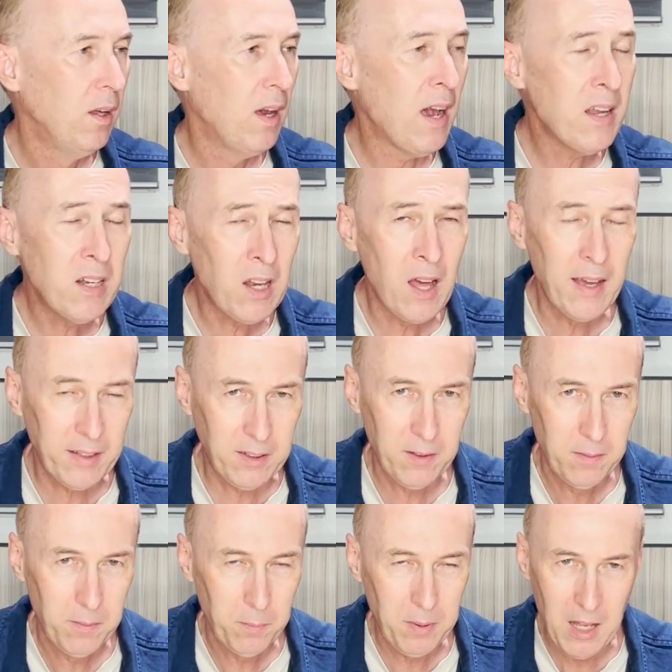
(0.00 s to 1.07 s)
Unlike
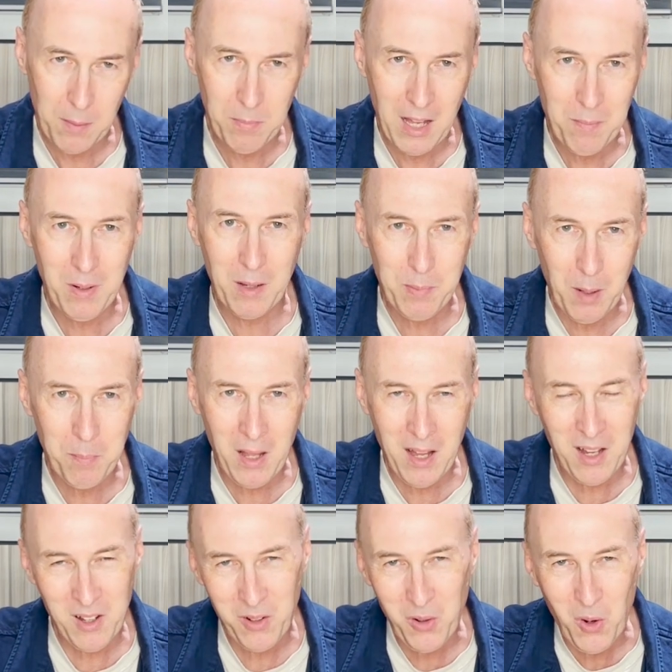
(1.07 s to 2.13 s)
blah blah blah blah
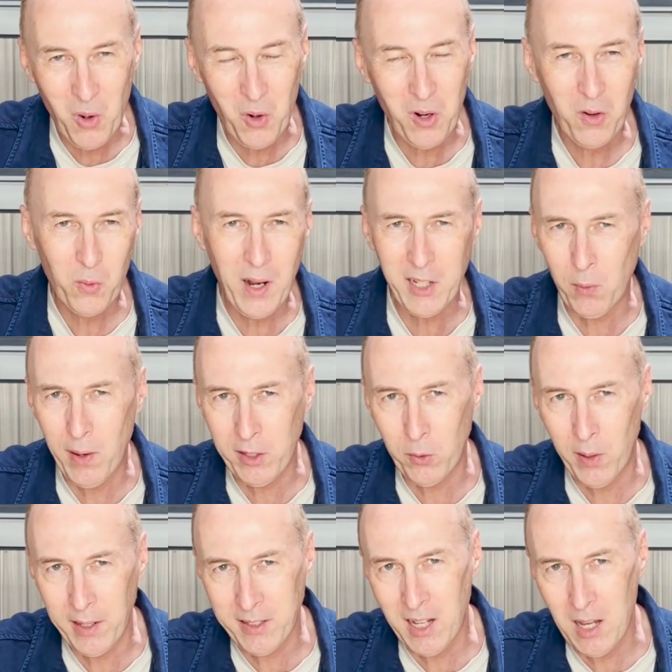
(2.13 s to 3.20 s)
blah or raka raka
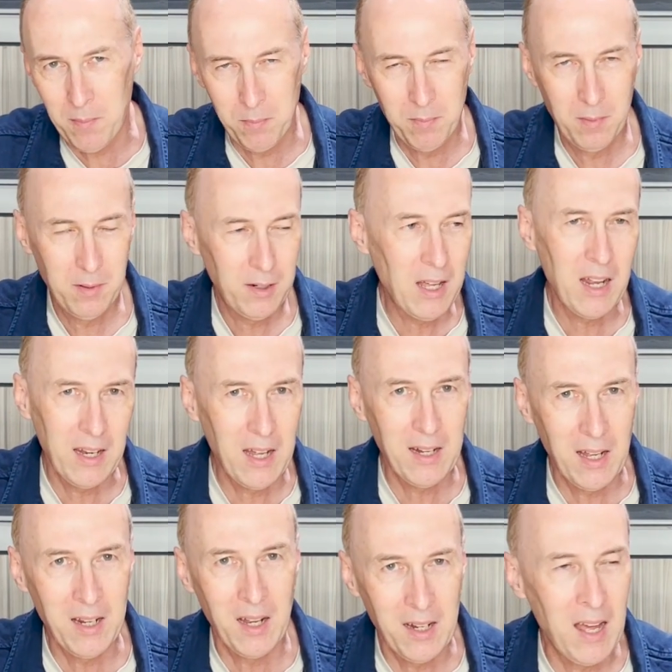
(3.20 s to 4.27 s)
raka, la la la
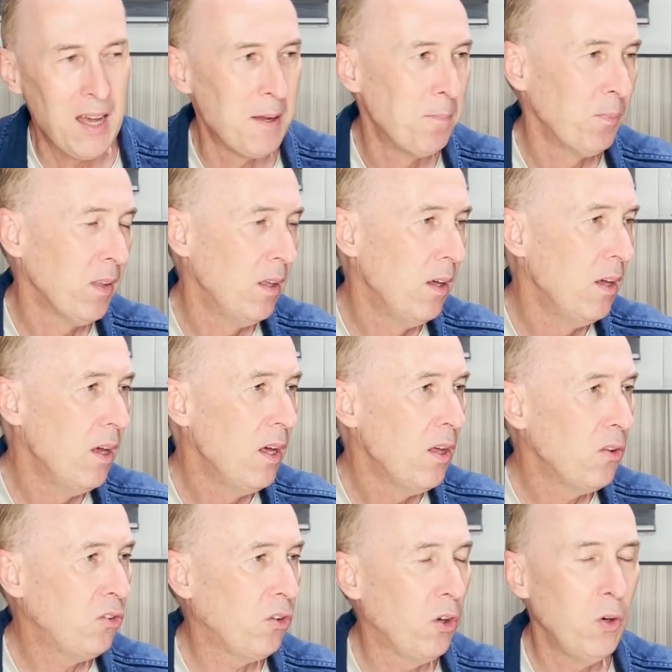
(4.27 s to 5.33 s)
la la.
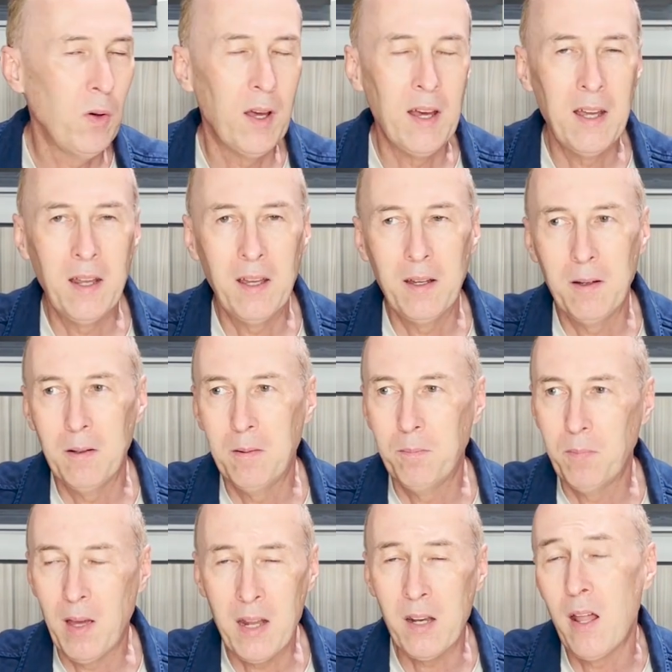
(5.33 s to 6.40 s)
So
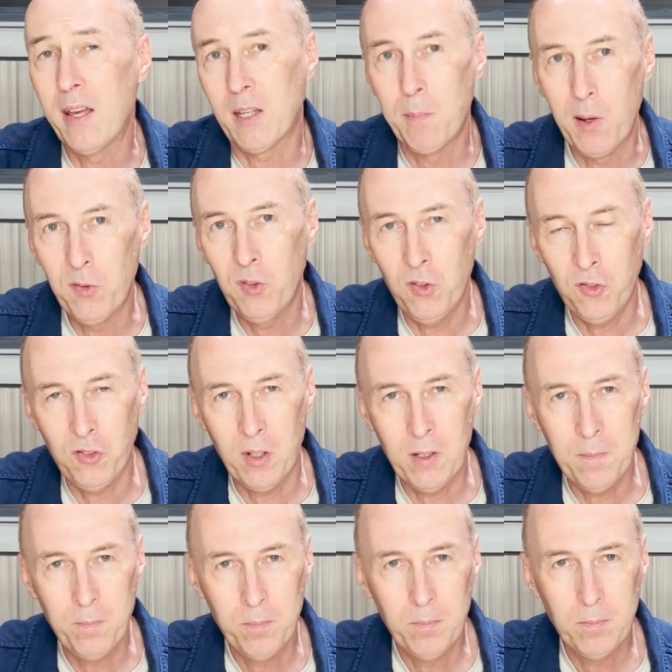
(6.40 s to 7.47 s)
unlike my sister,
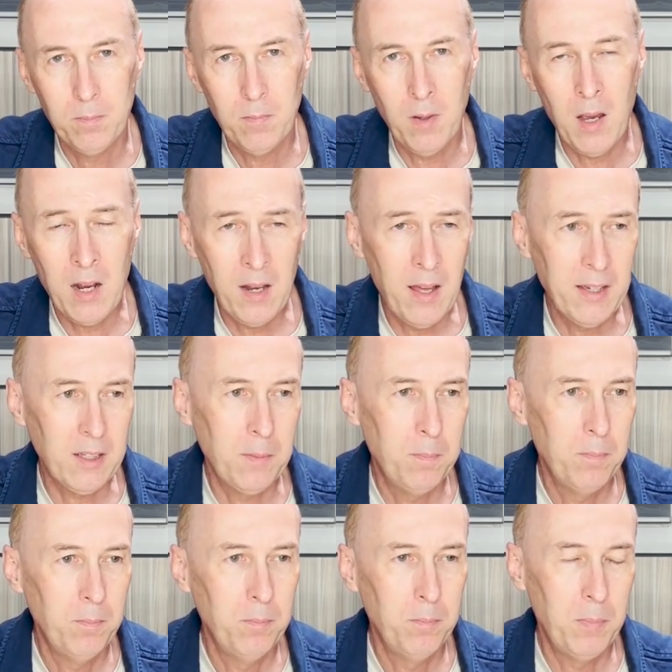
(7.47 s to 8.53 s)
I like
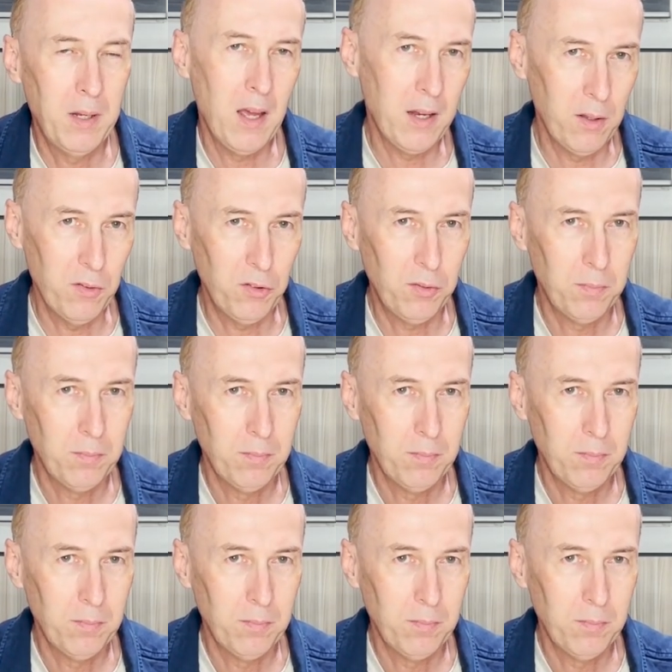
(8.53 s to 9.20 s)
bananas.